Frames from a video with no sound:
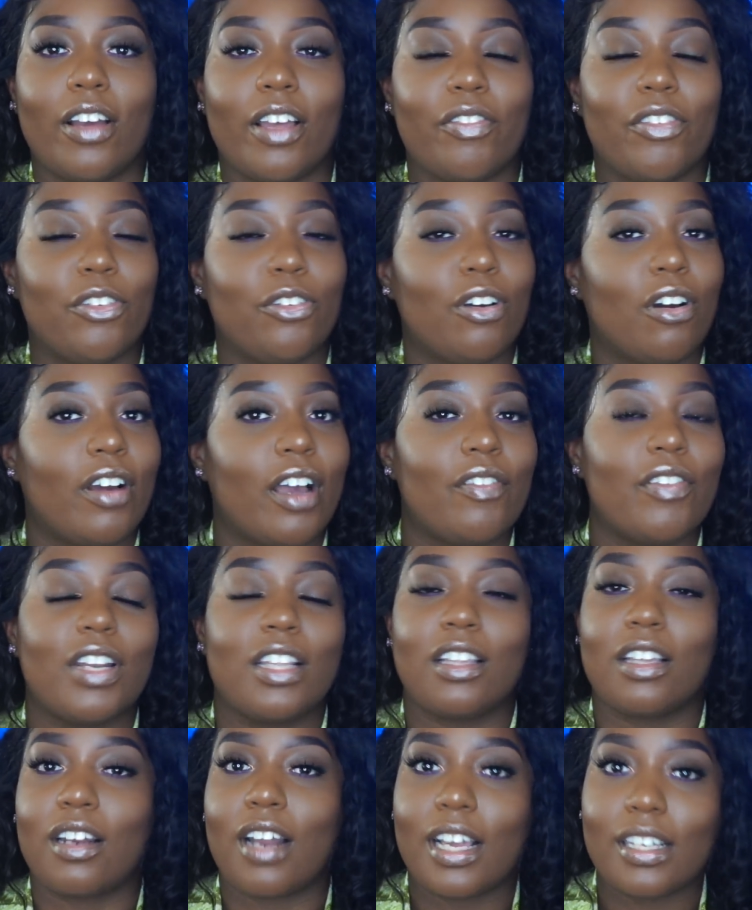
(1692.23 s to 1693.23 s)
If you don't have
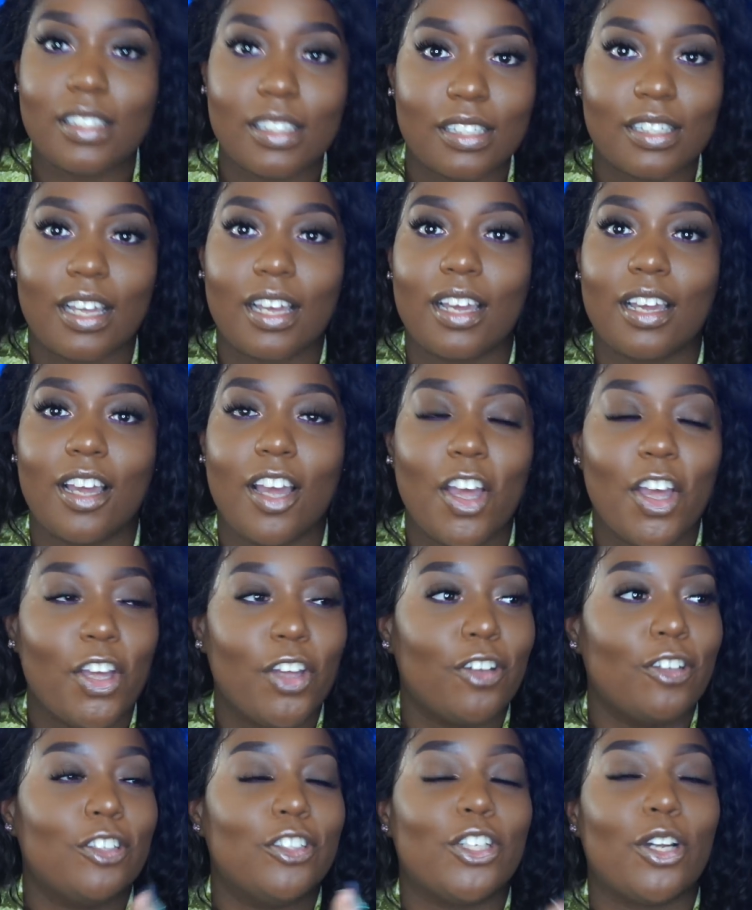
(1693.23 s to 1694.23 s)
anything nice to say,
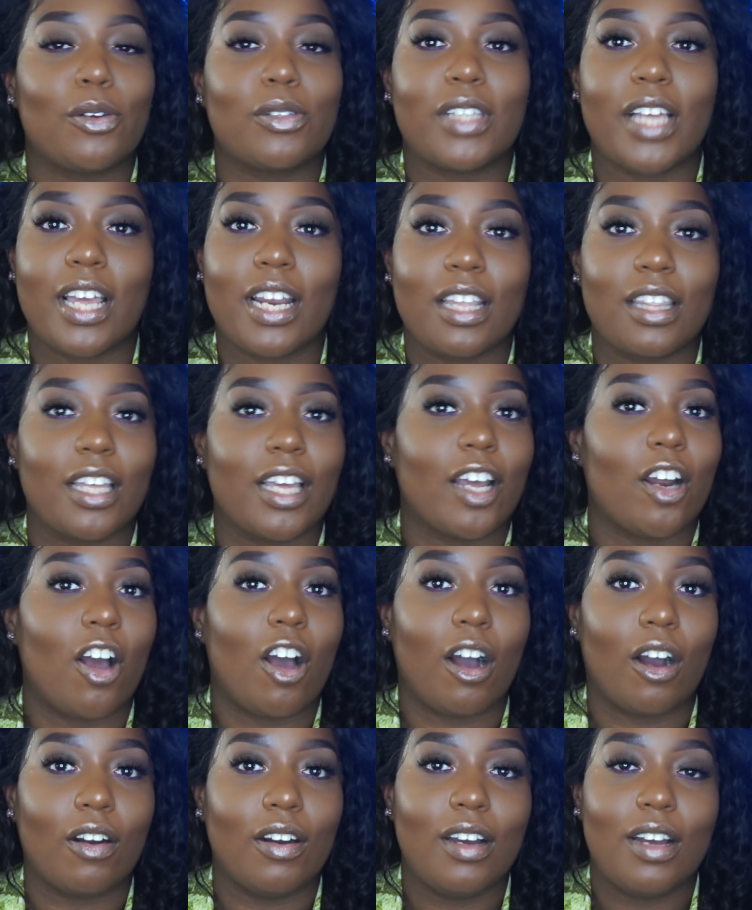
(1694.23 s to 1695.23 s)
don't say anything at
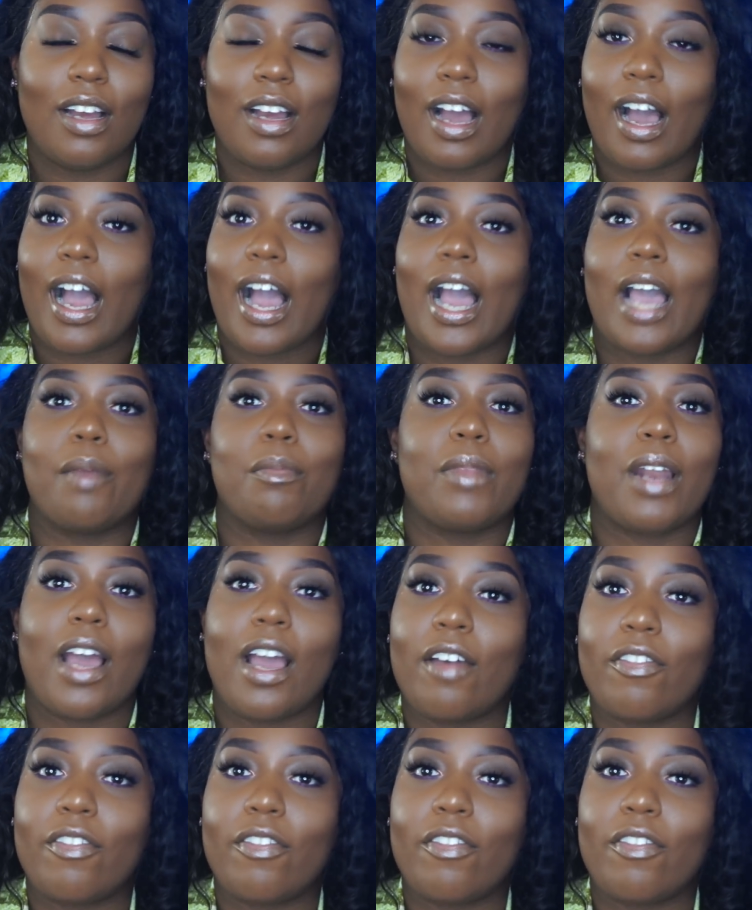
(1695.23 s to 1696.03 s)
all. I'm